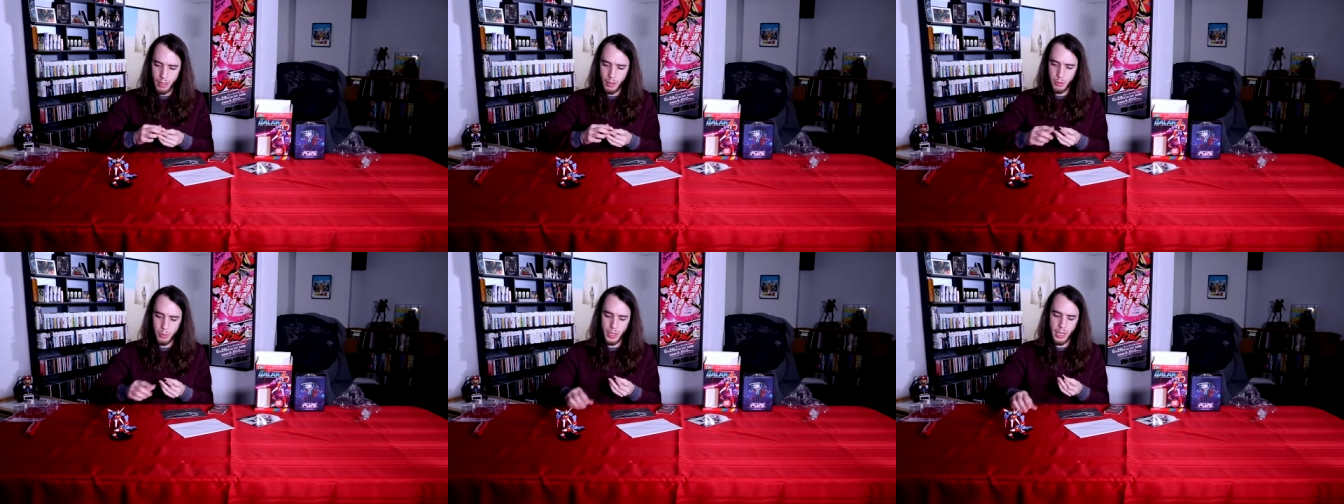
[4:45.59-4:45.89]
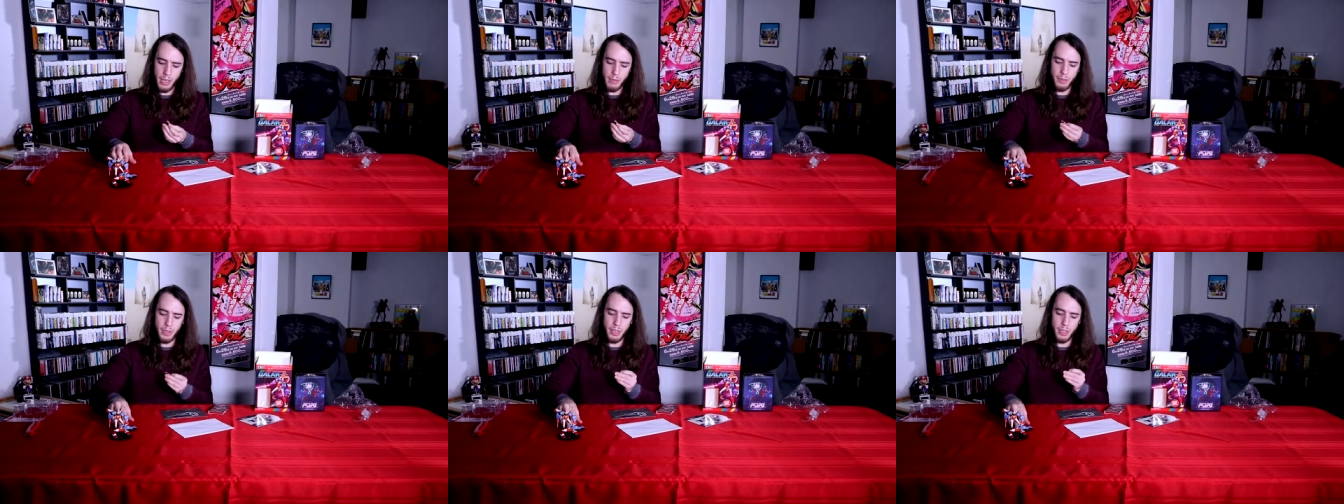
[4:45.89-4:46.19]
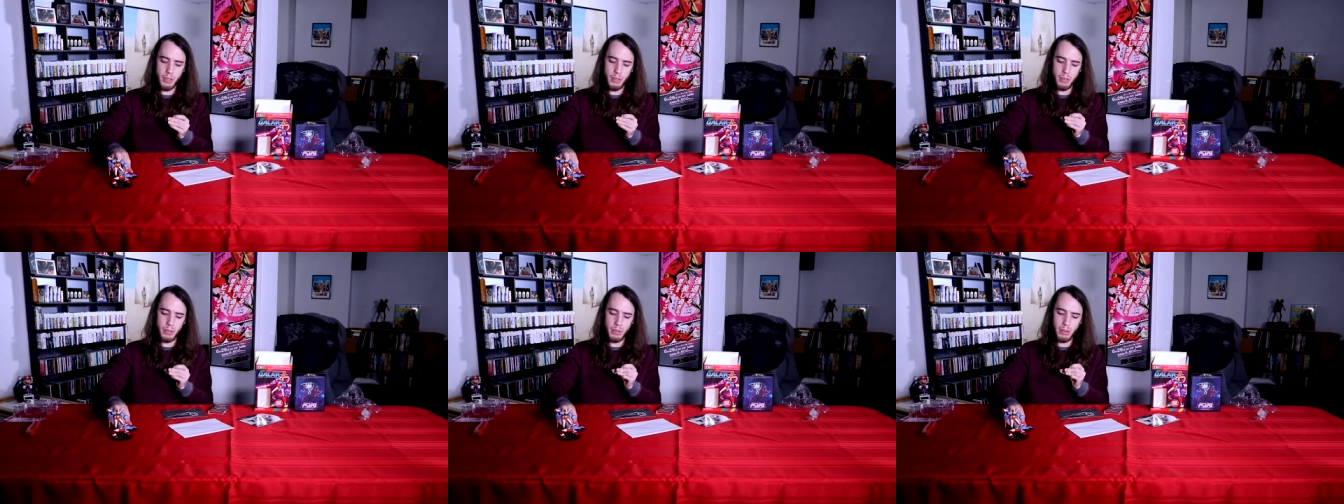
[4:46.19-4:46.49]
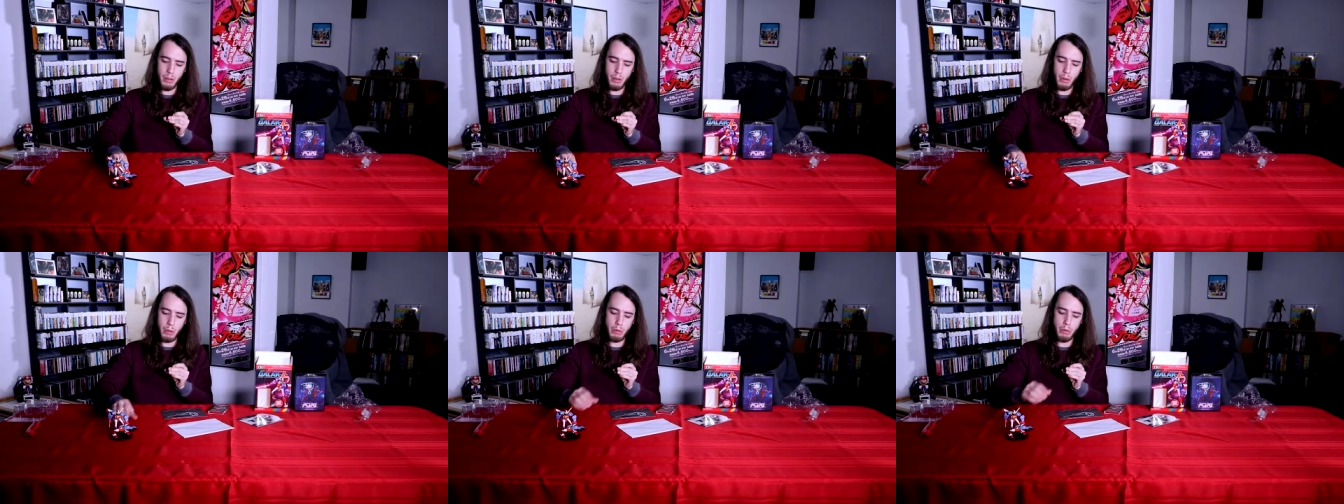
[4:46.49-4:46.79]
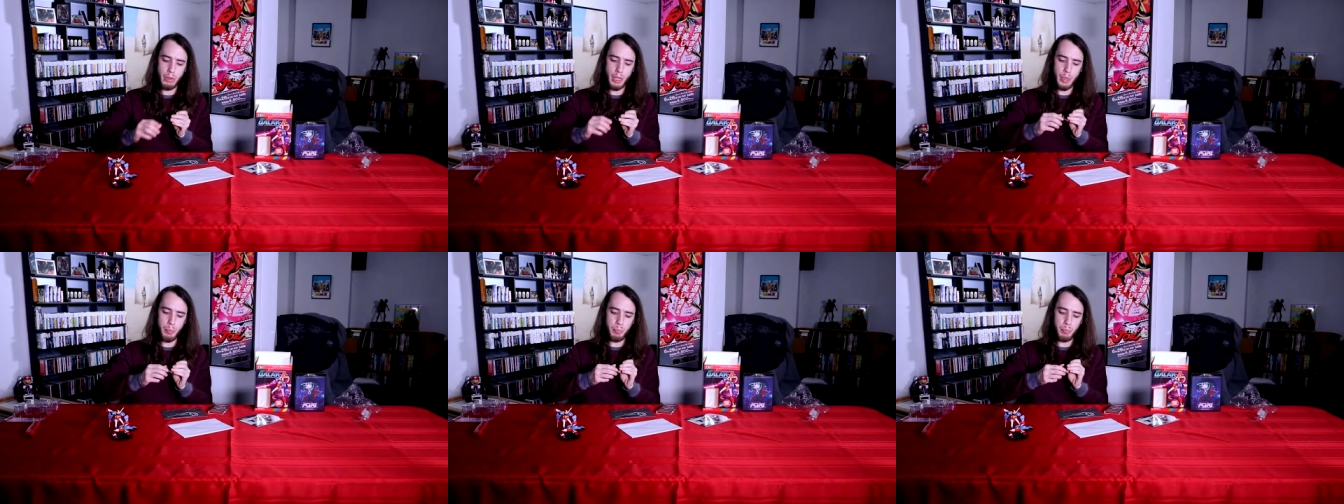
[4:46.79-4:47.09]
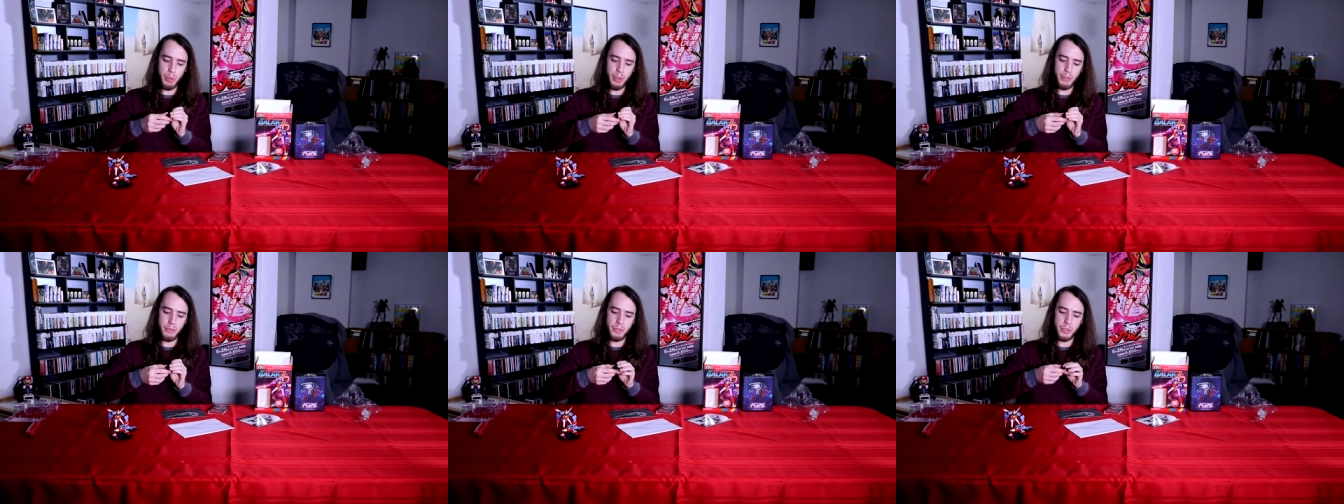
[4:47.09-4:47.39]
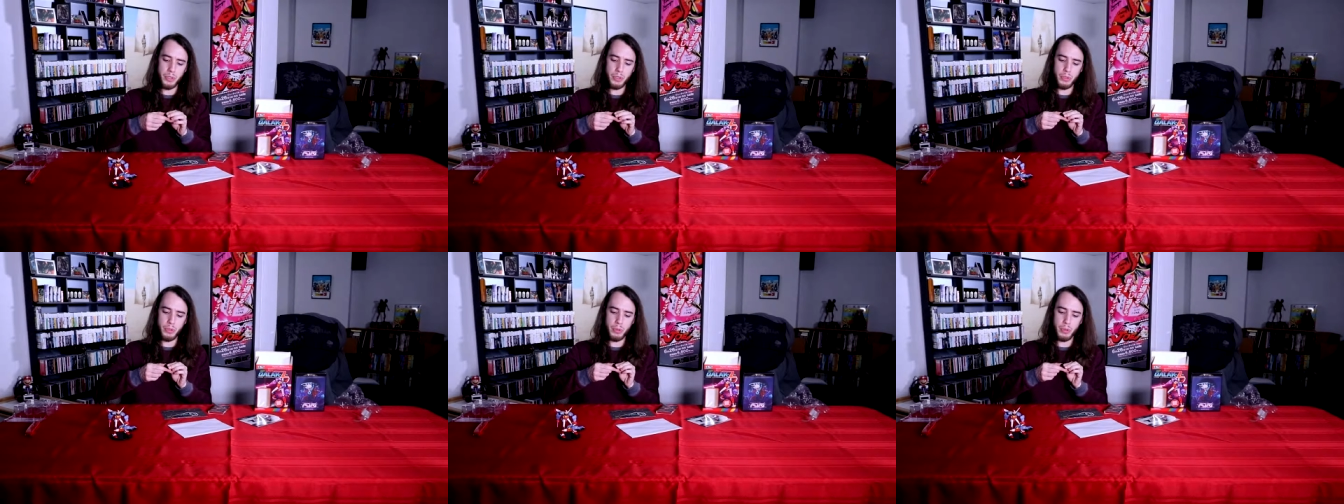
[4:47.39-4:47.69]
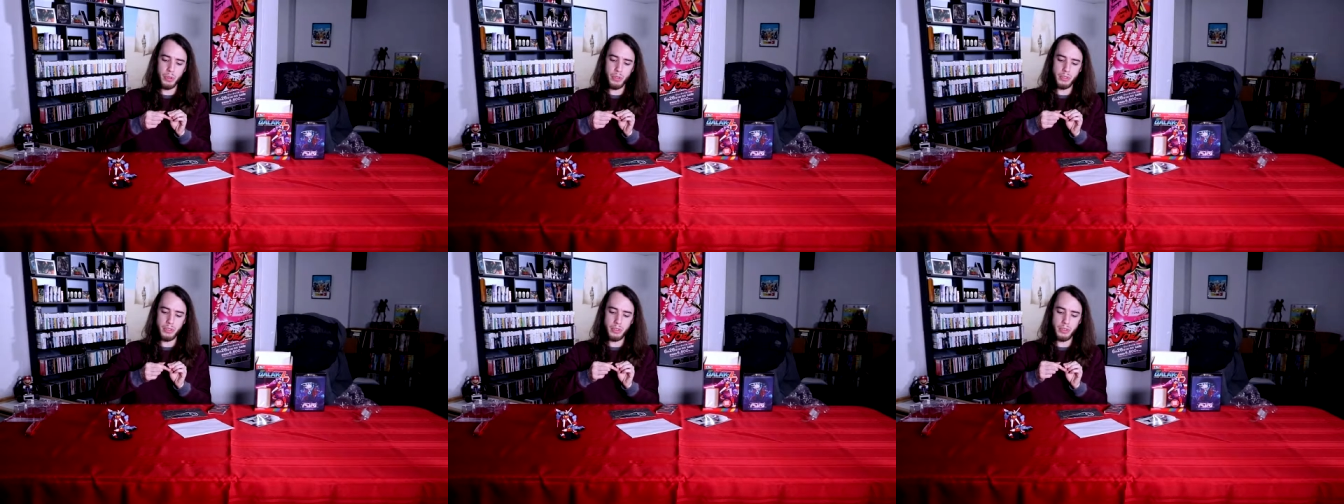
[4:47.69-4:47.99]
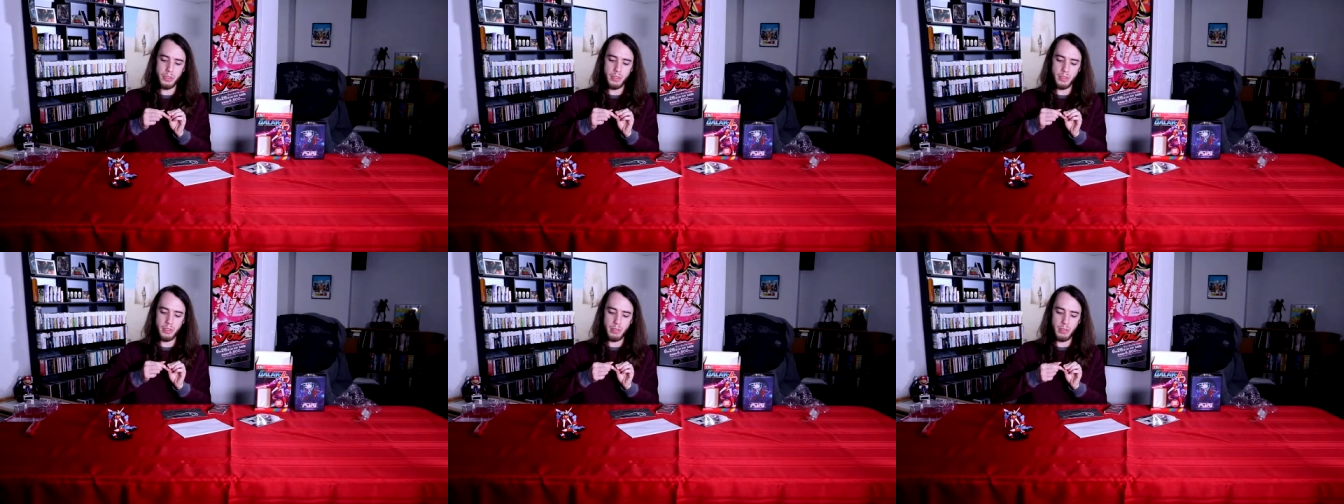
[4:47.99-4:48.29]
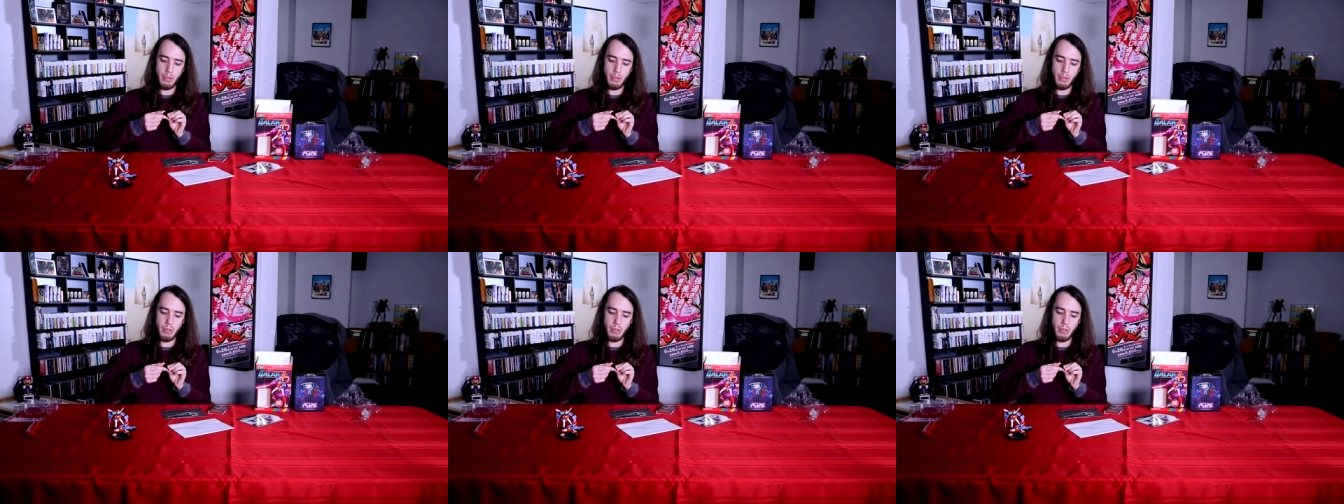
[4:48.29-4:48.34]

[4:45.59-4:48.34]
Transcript: we have another clip of sorts,